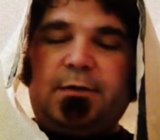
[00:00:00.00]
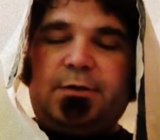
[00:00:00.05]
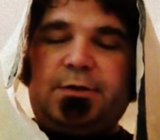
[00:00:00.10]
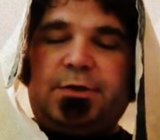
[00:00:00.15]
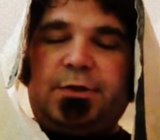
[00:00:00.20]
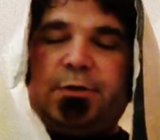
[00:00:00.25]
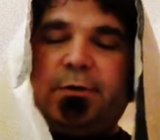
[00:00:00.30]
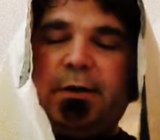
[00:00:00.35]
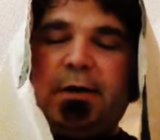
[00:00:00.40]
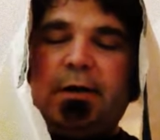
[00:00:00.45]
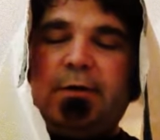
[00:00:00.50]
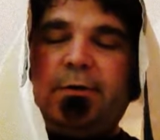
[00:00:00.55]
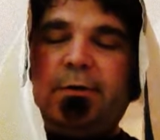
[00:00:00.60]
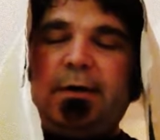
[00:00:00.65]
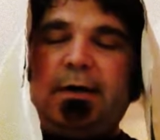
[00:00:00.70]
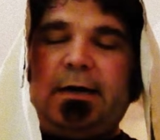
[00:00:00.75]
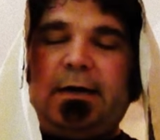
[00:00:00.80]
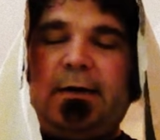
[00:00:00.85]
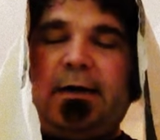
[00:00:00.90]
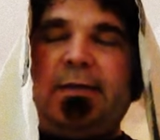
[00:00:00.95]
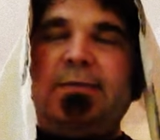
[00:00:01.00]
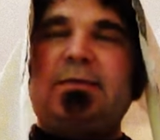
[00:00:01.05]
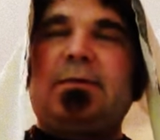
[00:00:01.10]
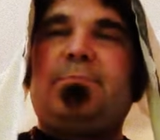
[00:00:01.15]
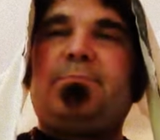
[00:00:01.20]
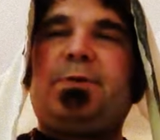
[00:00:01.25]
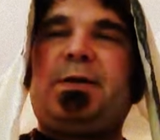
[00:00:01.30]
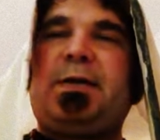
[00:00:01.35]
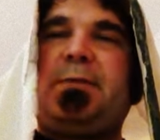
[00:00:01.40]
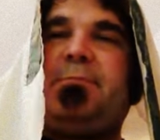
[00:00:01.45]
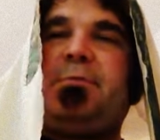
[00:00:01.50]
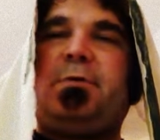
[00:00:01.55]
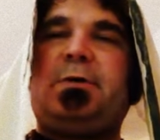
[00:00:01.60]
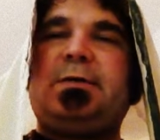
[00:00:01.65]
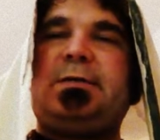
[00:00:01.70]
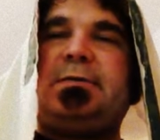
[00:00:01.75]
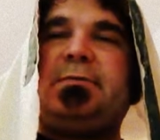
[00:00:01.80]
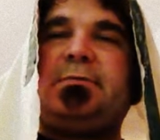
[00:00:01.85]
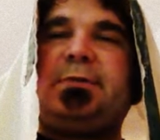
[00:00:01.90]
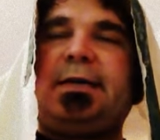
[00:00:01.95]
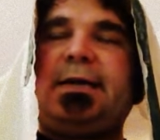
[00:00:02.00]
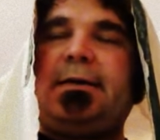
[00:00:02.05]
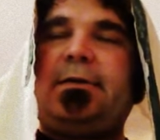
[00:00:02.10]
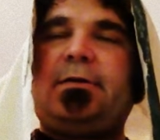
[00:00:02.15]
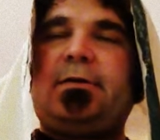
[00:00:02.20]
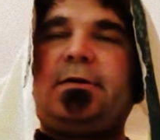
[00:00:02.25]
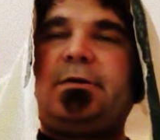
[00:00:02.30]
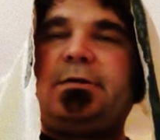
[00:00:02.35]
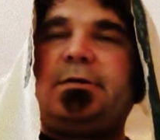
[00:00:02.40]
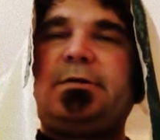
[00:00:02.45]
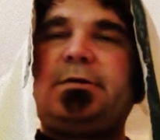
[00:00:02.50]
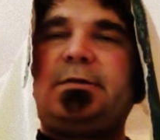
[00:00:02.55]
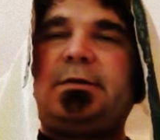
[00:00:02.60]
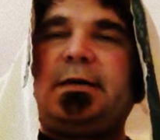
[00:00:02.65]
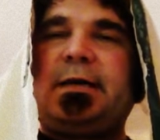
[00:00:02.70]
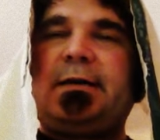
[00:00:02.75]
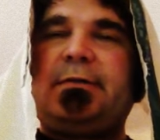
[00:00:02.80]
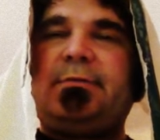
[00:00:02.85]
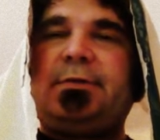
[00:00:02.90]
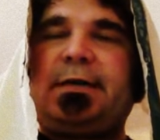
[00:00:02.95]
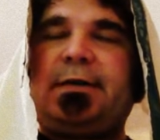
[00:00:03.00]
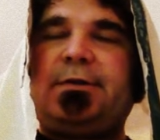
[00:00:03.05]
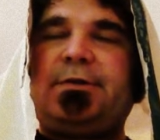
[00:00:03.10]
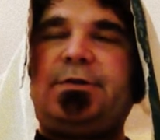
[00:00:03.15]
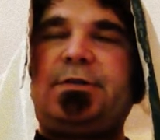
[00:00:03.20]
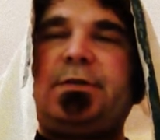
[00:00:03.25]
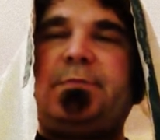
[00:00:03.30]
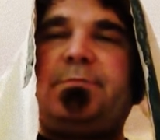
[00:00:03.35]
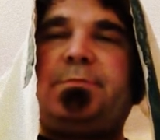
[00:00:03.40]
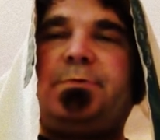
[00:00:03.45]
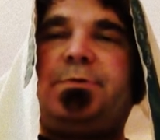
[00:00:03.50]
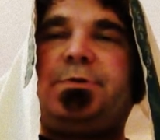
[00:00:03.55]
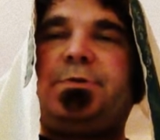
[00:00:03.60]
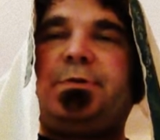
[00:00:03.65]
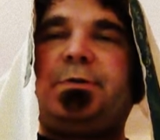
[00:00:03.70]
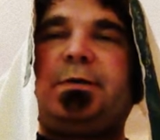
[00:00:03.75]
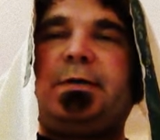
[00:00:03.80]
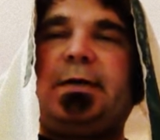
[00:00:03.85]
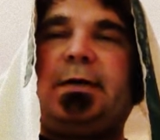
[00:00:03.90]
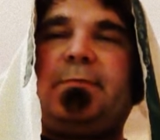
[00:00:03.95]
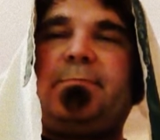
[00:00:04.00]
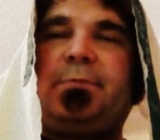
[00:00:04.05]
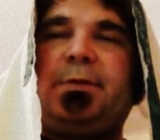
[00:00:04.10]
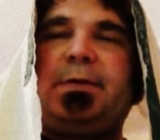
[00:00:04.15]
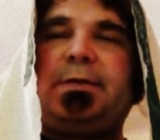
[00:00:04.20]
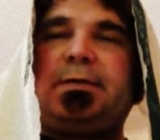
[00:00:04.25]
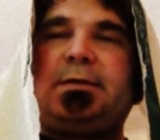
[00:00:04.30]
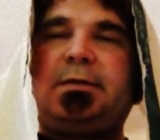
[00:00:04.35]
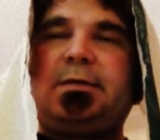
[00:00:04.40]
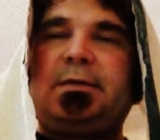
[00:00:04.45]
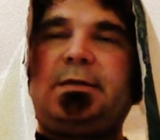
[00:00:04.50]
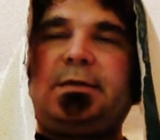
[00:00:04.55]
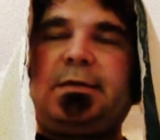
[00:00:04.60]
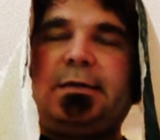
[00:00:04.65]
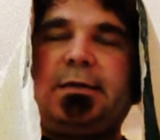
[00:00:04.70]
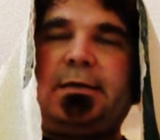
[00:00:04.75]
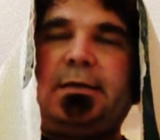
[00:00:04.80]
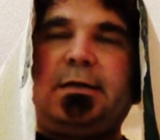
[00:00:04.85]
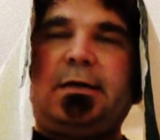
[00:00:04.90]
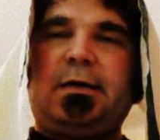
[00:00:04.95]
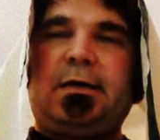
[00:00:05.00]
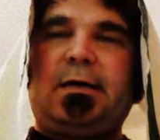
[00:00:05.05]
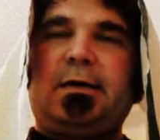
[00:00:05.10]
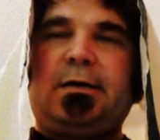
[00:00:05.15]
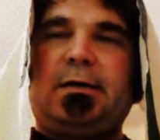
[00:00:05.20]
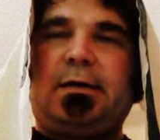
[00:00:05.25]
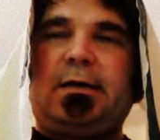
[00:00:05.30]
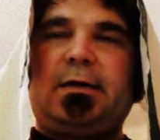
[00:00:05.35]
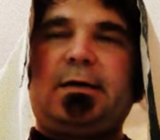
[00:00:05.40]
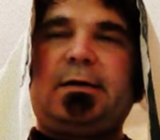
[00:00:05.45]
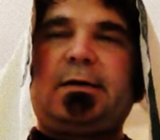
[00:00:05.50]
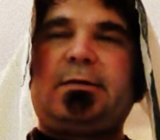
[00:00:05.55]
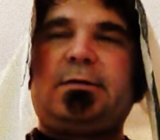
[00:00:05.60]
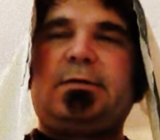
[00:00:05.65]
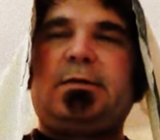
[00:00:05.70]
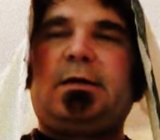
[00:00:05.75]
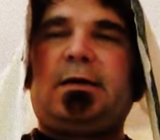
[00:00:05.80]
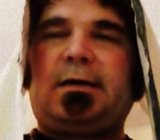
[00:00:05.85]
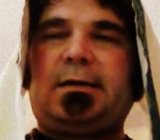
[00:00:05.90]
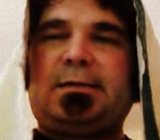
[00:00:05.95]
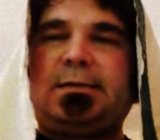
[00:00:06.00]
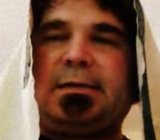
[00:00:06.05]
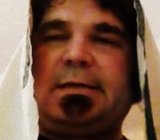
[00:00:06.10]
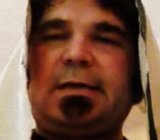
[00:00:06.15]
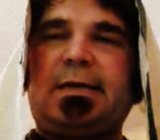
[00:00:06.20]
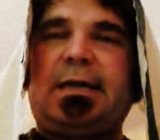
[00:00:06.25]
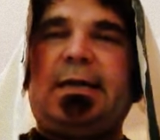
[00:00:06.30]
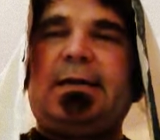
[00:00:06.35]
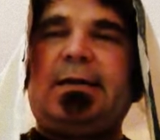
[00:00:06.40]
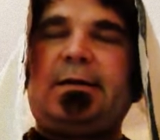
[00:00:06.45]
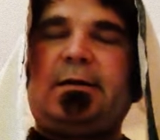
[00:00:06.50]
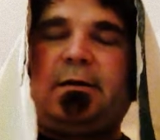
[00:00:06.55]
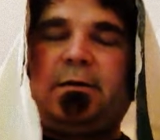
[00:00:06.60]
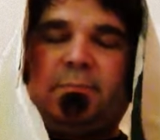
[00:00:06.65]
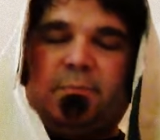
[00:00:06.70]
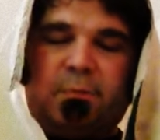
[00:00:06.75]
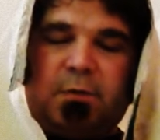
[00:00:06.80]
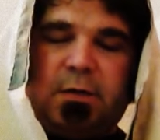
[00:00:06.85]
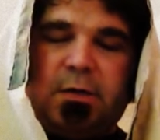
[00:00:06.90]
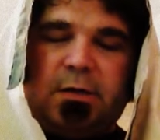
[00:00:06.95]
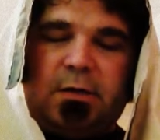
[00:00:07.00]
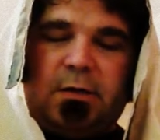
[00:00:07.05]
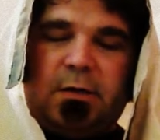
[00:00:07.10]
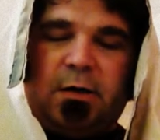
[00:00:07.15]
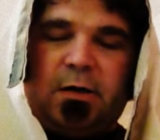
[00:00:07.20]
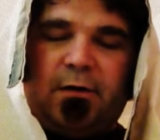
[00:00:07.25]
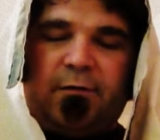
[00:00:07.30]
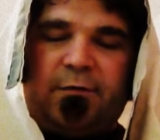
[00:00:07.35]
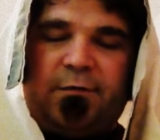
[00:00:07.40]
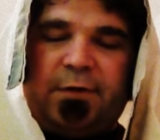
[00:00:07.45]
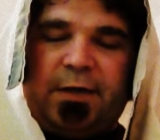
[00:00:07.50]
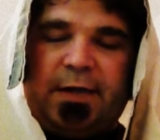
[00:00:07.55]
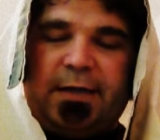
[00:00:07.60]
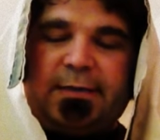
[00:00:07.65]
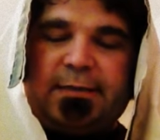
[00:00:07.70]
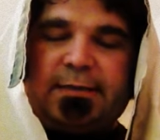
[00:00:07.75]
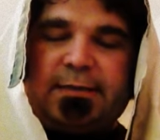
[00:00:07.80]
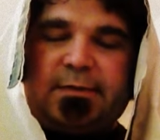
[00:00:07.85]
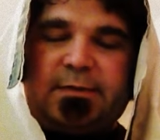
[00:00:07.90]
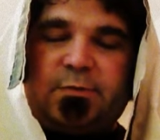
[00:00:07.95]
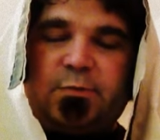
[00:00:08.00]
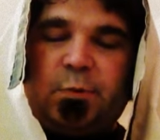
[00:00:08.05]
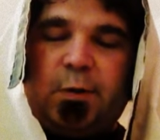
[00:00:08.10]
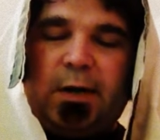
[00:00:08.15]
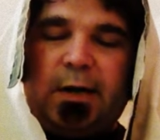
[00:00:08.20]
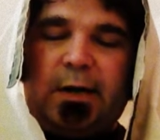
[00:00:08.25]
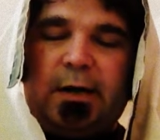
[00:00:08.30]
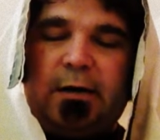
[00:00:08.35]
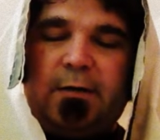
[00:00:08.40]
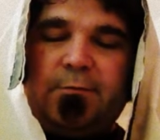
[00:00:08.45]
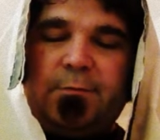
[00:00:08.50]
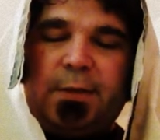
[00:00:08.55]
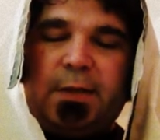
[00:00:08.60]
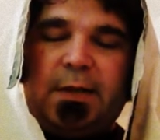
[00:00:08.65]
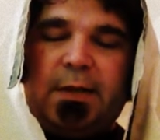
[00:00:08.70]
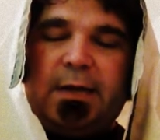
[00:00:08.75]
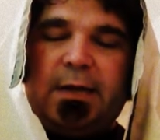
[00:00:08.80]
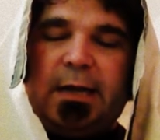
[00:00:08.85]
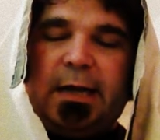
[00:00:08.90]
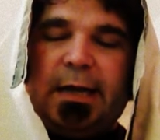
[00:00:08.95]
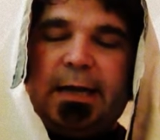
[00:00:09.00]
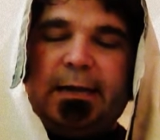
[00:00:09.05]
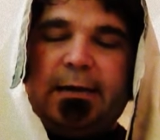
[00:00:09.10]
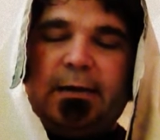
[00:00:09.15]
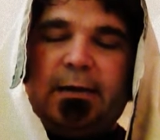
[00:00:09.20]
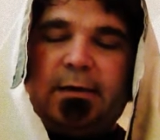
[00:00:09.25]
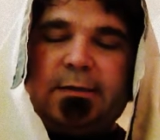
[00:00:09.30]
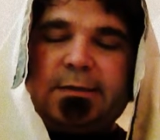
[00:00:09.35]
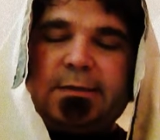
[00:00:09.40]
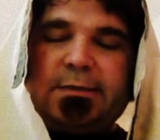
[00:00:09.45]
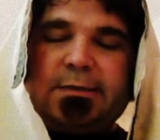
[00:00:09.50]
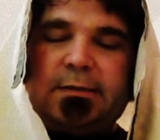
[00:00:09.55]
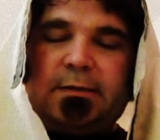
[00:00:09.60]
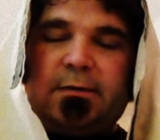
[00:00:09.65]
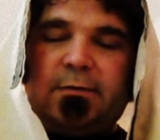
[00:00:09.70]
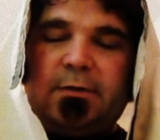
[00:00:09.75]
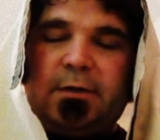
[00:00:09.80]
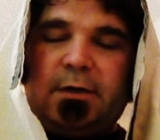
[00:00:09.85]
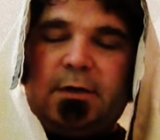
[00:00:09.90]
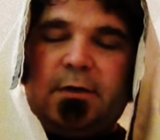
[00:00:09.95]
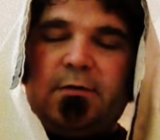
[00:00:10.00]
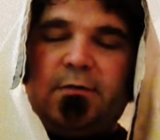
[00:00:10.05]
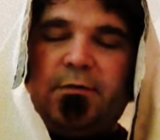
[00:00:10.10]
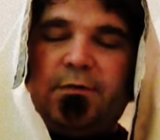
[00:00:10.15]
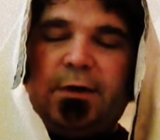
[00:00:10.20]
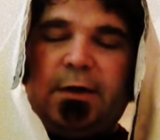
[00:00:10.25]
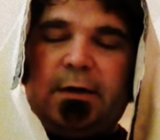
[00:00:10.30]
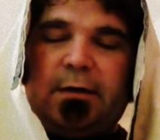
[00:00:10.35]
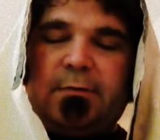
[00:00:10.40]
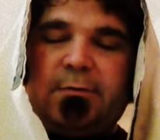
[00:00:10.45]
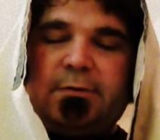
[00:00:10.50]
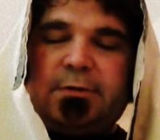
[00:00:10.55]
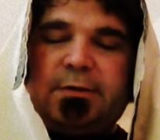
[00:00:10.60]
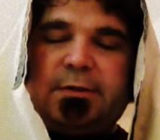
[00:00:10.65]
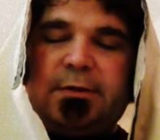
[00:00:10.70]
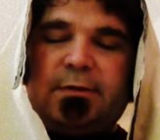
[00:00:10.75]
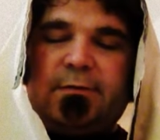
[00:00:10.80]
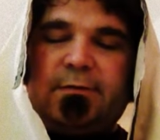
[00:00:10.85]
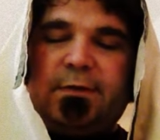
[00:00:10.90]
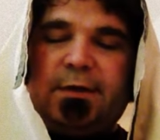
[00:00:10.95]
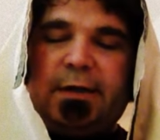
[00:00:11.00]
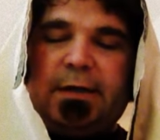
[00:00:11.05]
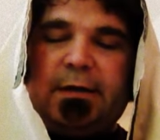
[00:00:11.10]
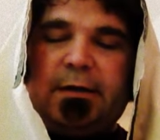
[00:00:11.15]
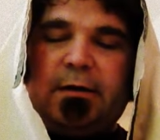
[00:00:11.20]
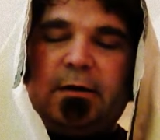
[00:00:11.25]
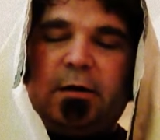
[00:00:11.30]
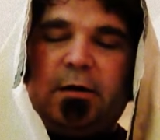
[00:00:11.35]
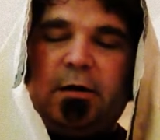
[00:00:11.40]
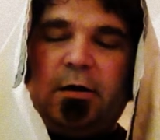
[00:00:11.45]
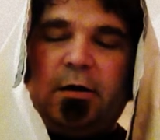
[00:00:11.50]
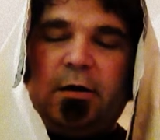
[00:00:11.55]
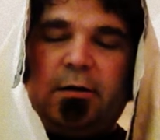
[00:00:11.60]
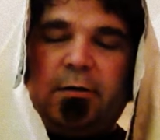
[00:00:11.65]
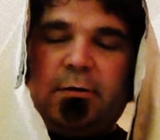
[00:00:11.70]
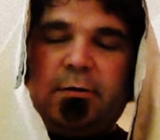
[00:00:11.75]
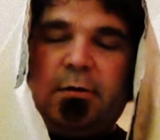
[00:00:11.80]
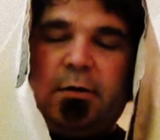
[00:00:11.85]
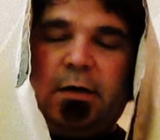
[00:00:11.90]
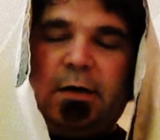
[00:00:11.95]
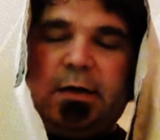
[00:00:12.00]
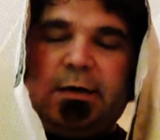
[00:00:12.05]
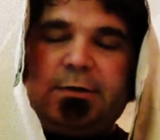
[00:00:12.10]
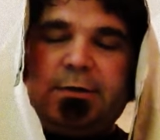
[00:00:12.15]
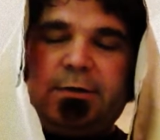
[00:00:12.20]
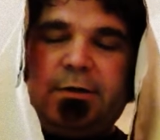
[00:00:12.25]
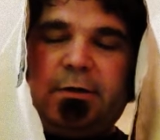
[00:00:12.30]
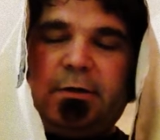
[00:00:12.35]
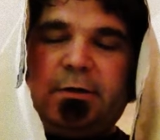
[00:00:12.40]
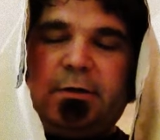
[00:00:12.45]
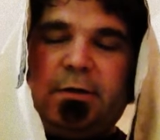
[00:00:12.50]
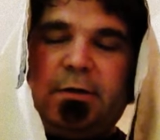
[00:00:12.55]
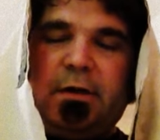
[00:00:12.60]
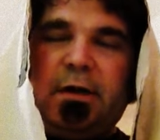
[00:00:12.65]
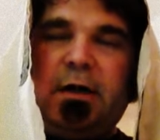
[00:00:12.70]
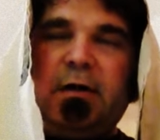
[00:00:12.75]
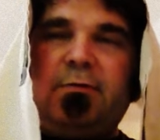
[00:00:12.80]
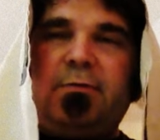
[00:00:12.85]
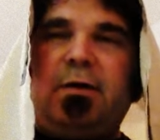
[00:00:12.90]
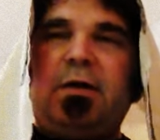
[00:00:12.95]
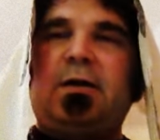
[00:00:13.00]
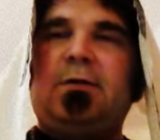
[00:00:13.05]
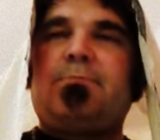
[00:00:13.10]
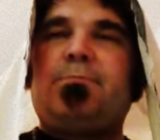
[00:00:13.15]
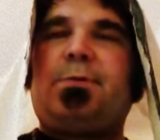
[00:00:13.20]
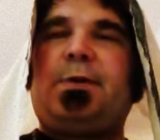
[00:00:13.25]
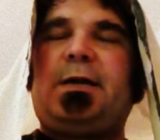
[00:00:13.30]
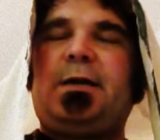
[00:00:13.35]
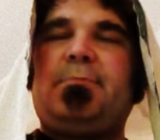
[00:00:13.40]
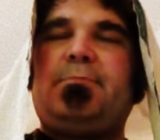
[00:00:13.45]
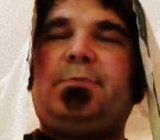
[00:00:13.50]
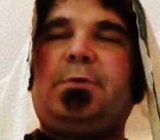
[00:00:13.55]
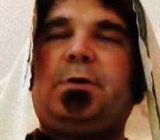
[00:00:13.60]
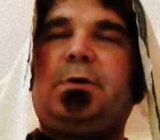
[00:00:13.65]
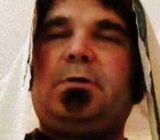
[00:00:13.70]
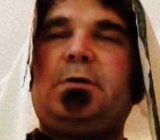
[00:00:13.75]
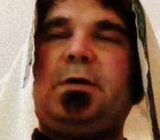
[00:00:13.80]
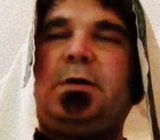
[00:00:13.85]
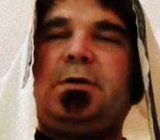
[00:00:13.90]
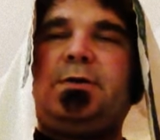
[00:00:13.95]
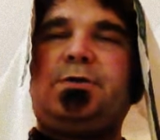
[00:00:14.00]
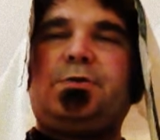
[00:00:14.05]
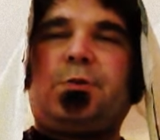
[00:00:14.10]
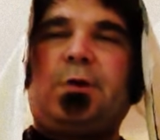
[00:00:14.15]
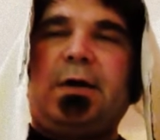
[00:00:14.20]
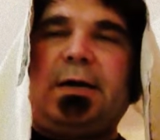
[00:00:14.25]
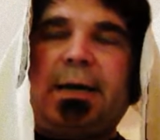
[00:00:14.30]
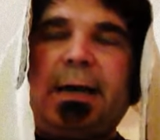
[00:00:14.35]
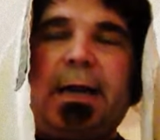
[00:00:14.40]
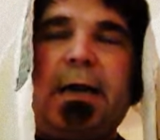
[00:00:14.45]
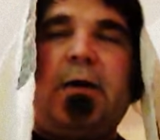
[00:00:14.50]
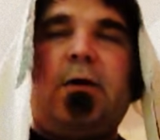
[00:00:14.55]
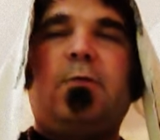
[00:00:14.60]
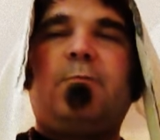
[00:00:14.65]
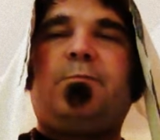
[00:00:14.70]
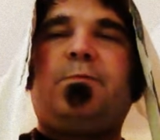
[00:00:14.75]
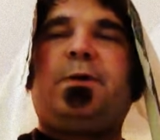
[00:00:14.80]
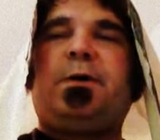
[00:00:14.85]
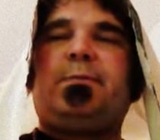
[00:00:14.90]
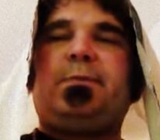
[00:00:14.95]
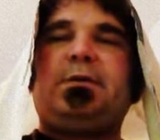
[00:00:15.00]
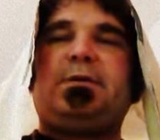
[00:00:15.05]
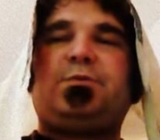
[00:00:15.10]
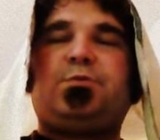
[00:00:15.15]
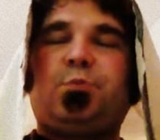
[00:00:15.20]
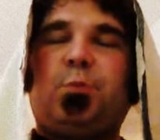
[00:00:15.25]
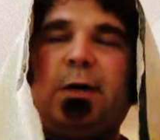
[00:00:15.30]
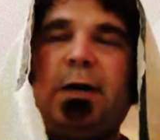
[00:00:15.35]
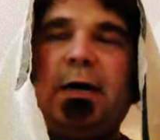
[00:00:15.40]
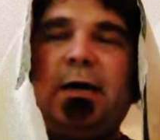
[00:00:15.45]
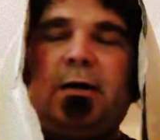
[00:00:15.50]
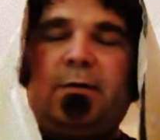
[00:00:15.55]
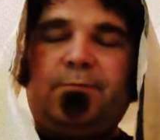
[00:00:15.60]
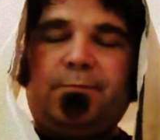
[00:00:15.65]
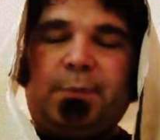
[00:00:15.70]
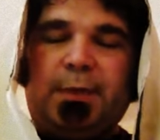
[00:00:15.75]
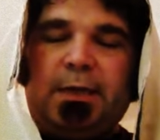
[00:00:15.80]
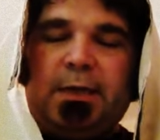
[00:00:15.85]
two other areas of people as leaders and leadership should not be intoxicated on things as well. And also those that are under a lot of people trying to help them as well.